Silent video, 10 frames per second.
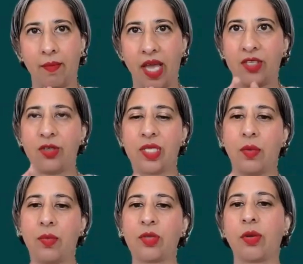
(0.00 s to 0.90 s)
as you
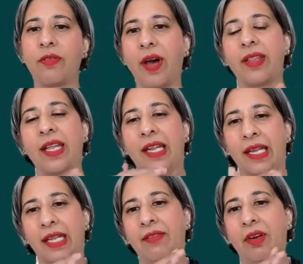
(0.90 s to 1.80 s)
say, we sort of are that
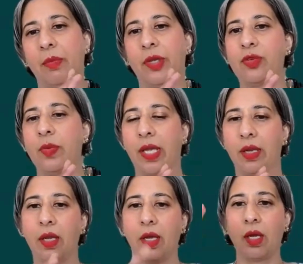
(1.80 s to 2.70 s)
lever
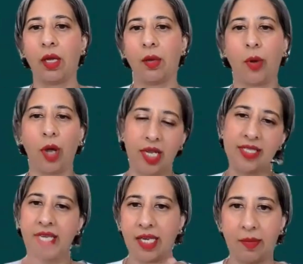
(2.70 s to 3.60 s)
between policy and